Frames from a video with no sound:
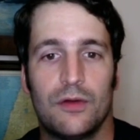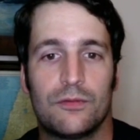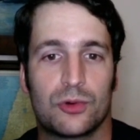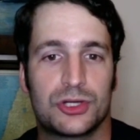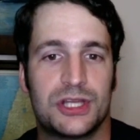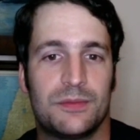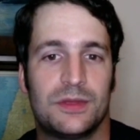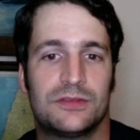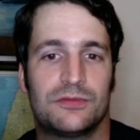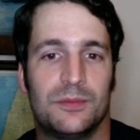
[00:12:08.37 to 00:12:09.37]
for
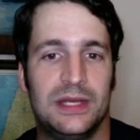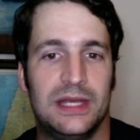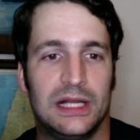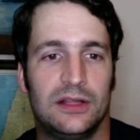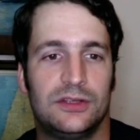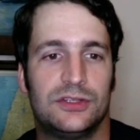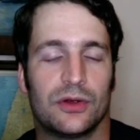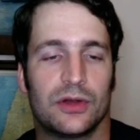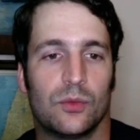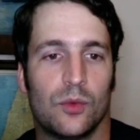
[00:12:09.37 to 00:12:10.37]
shipments from Manila
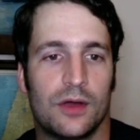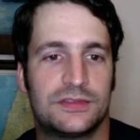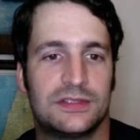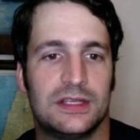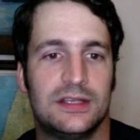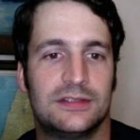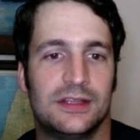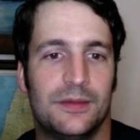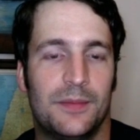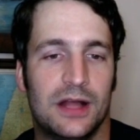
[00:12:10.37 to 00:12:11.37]
during rough seas
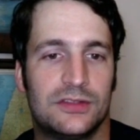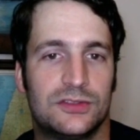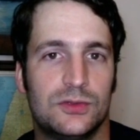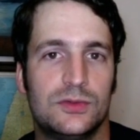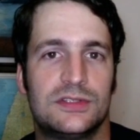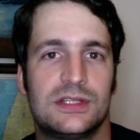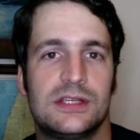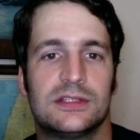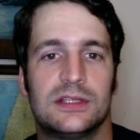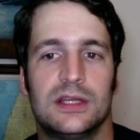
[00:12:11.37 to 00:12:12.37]
in the monsoon
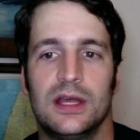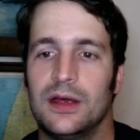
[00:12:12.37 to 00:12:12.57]
season.